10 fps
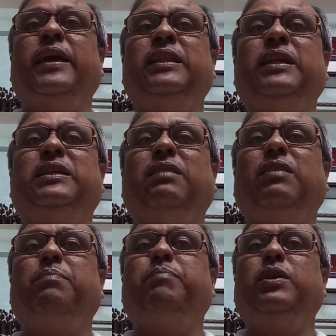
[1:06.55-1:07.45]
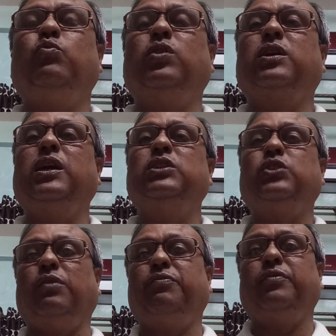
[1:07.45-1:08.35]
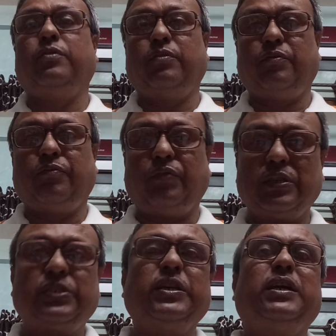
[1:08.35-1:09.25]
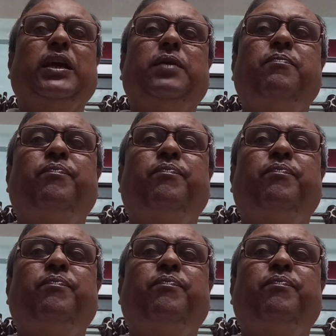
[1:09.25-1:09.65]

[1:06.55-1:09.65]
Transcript: in the development workings of first degree